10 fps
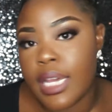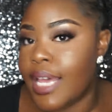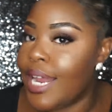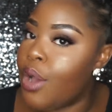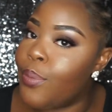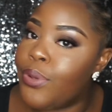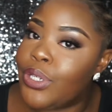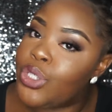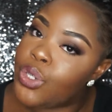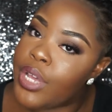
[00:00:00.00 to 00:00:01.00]
And I hope you
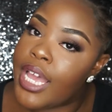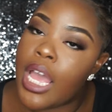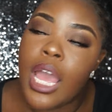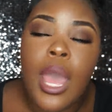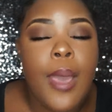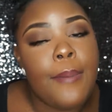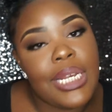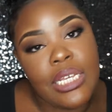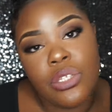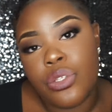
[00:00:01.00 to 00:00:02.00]
enjoy.
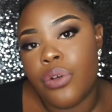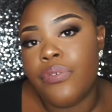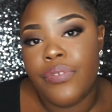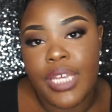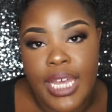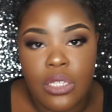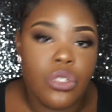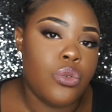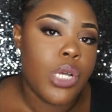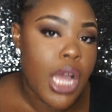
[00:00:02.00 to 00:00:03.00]
Please don't forget
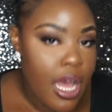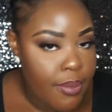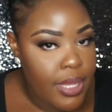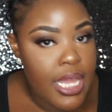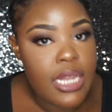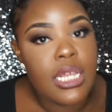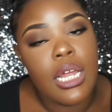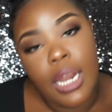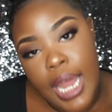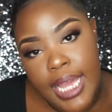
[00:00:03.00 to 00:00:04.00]
to comment,
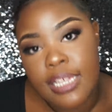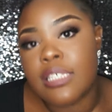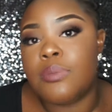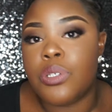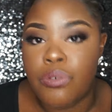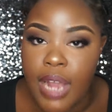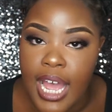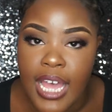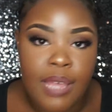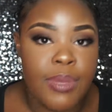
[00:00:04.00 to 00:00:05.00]
like,
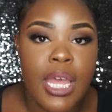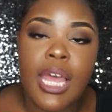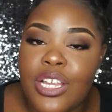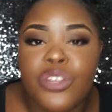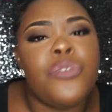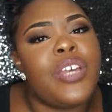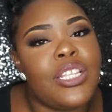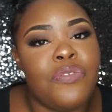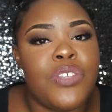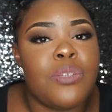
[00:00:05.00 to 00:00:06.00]
subscribe, and don't
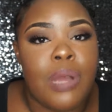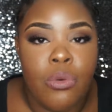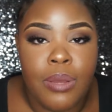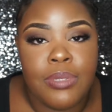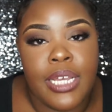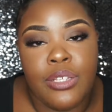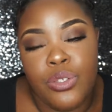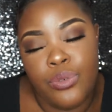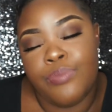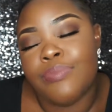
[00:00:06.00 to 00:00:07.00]
forget to visit my website
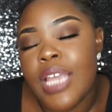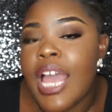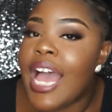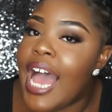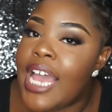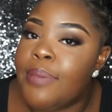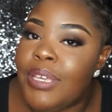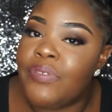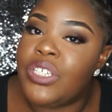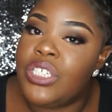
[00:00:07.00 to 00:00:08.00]
too. I am
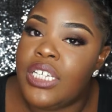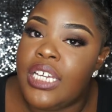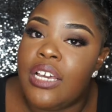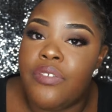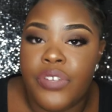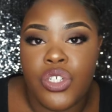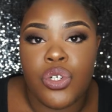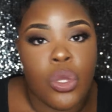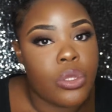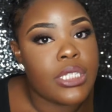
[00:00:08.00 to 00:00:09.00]

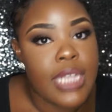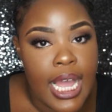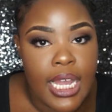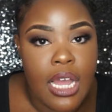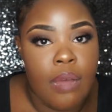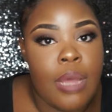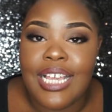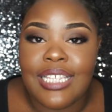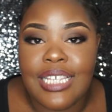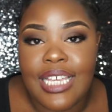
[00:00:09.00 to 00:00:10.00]
EvaGOfficial.com.
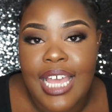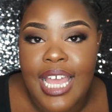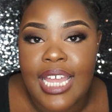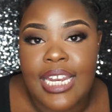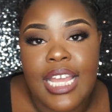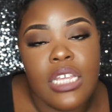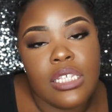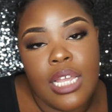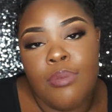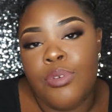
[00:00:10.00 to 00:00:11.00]
Thanks again.
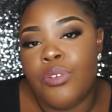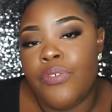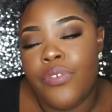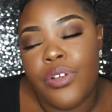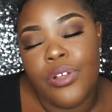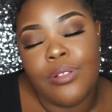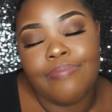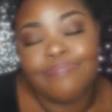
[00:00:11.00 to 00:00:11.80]
Stay beautiful.